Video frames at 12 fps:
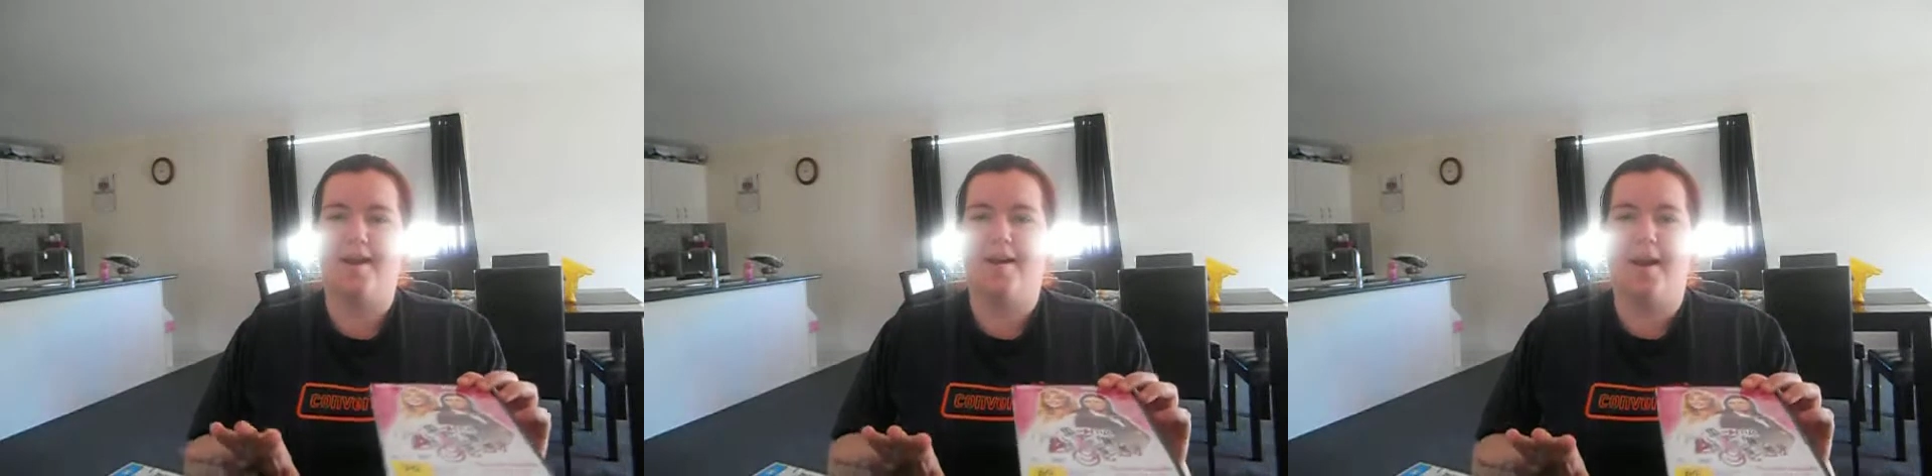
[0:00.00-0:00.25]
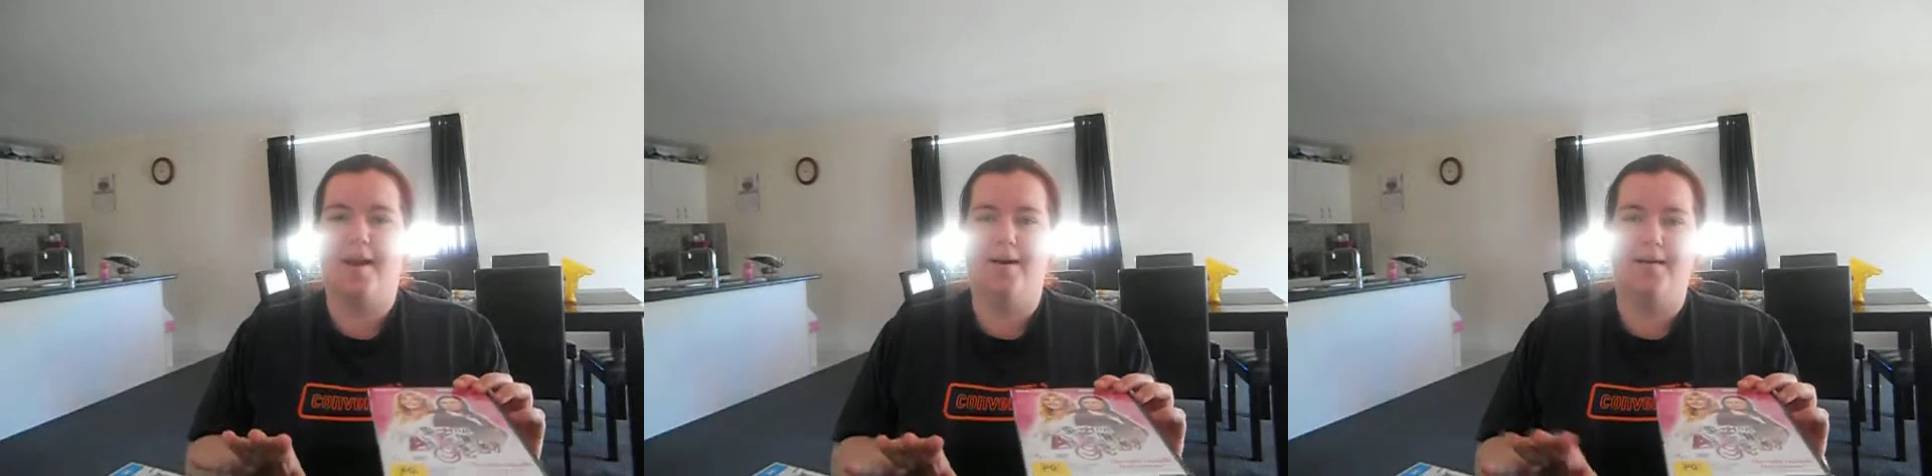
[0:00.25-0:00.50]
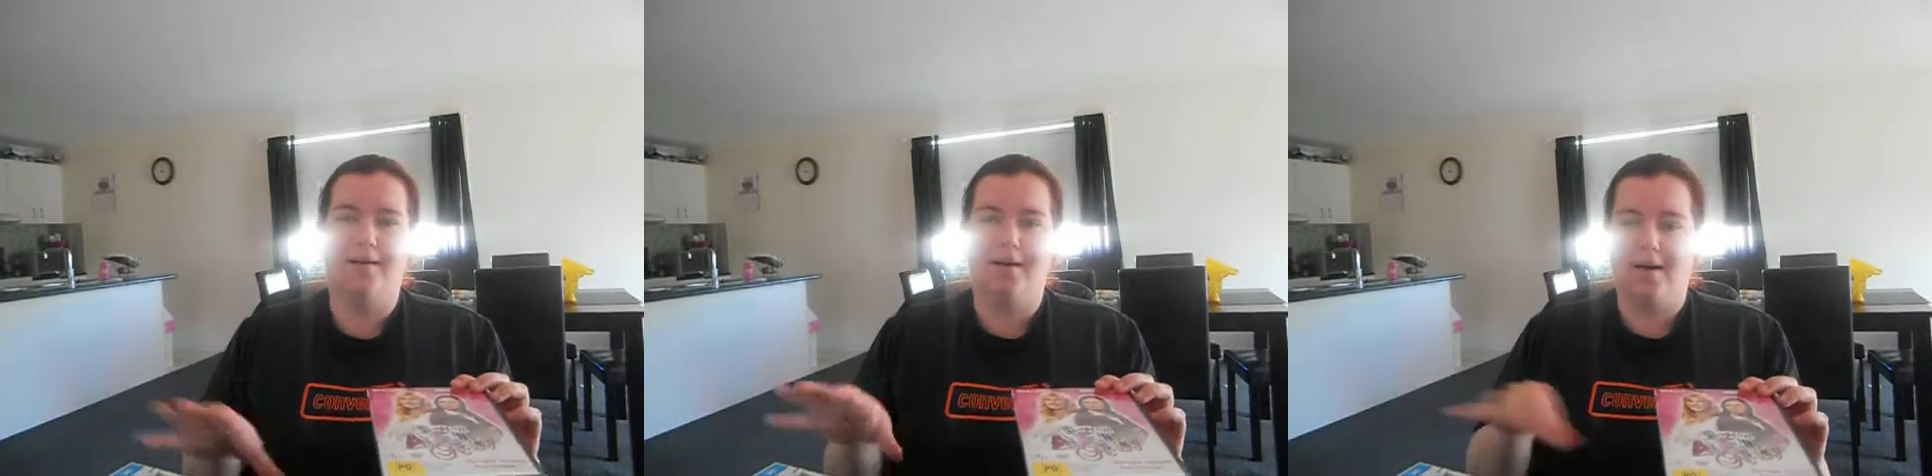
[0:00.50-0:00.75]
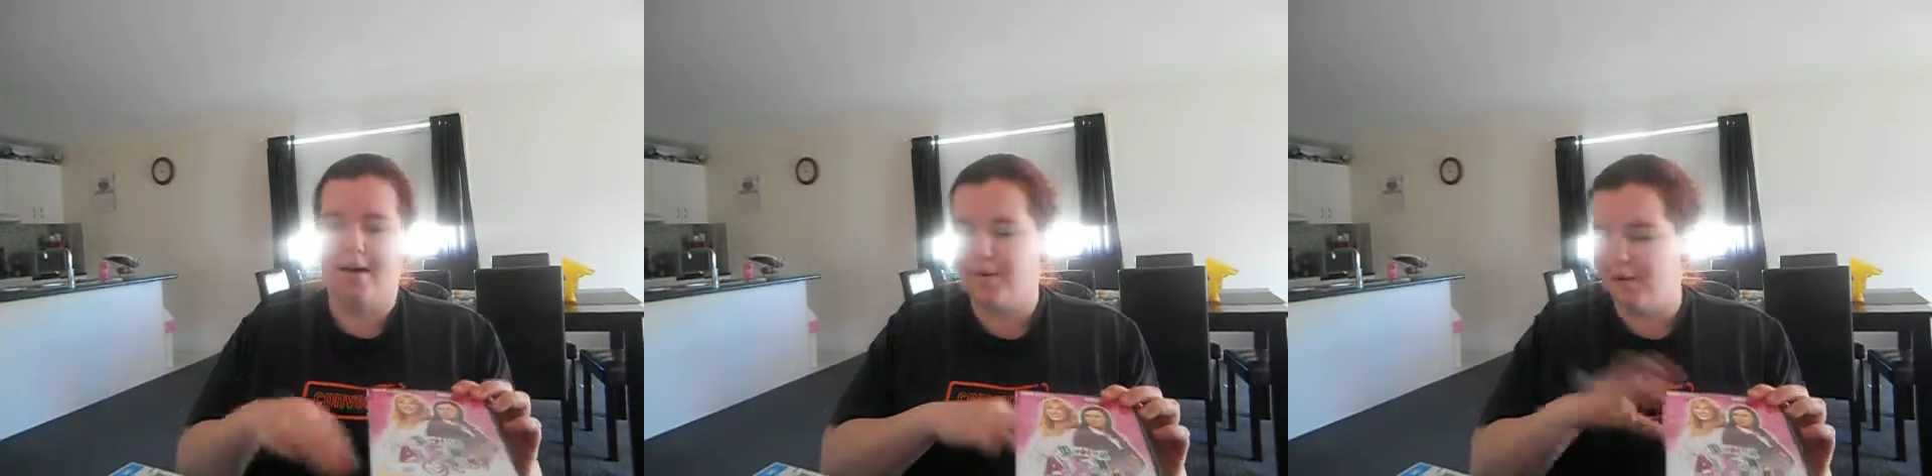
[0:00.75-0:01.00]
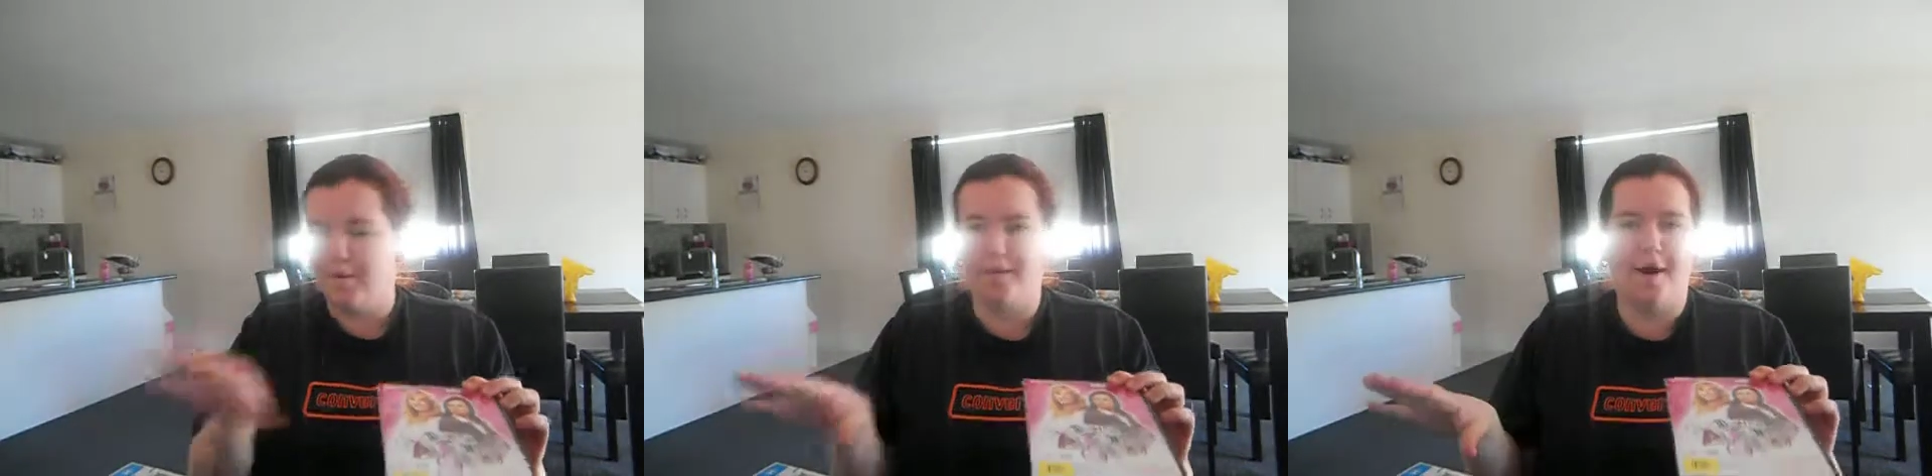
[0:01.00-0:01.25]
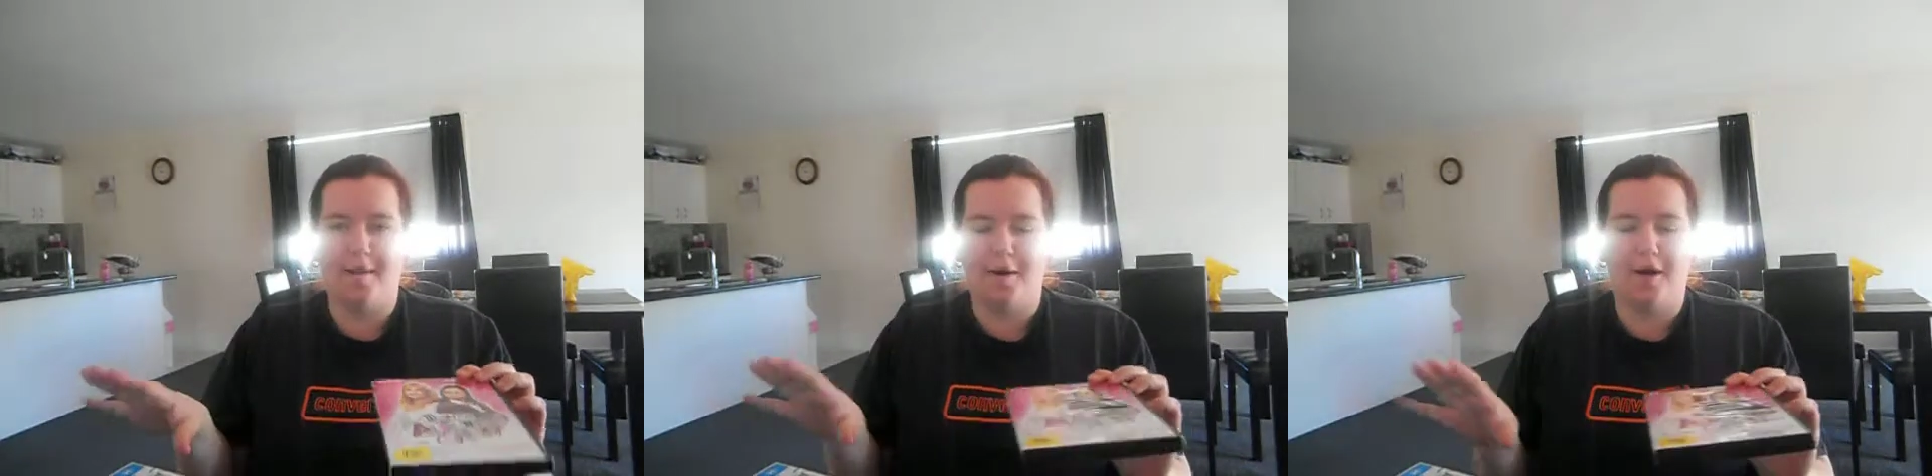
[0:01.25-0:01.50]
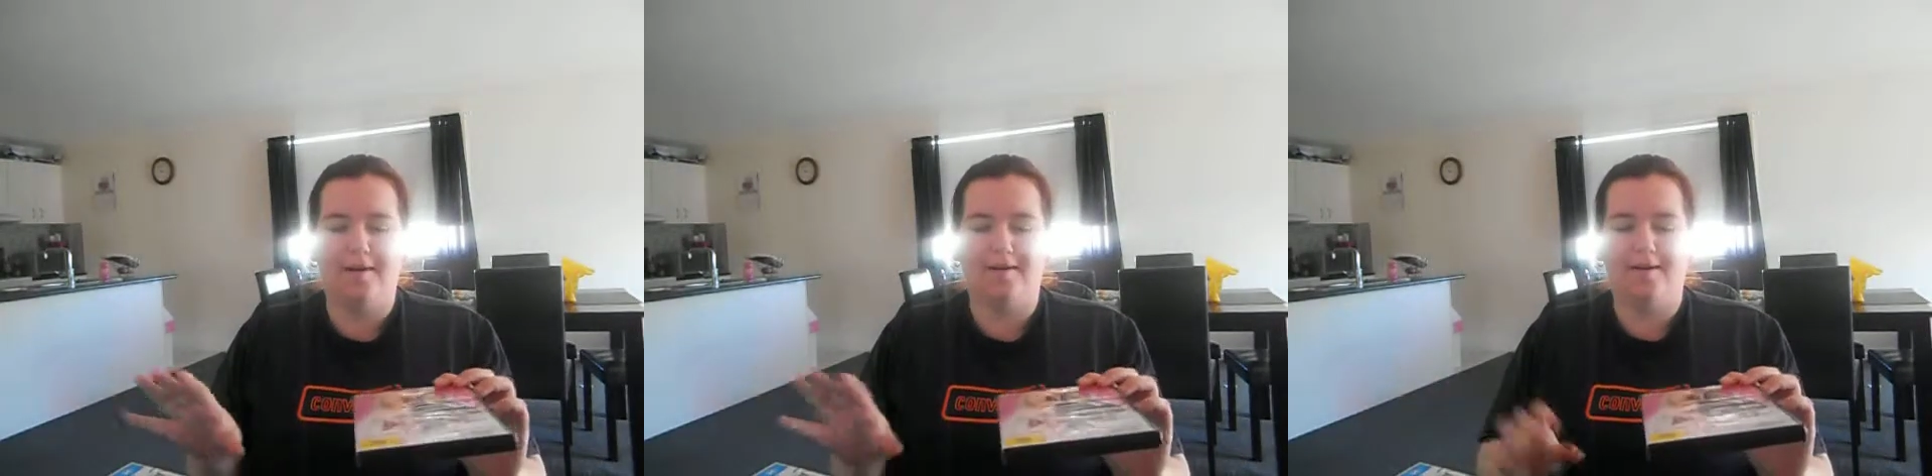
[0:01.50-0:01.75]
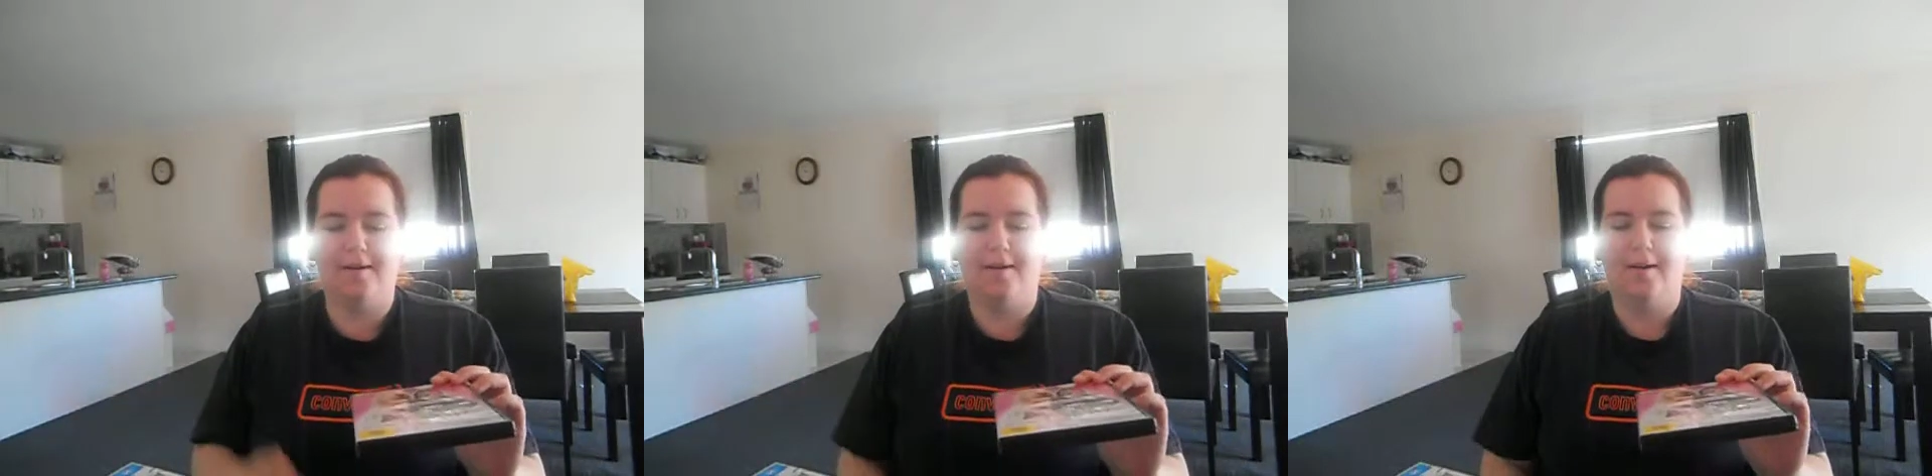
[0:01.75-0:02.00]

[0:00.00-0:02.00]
now are all blind buys,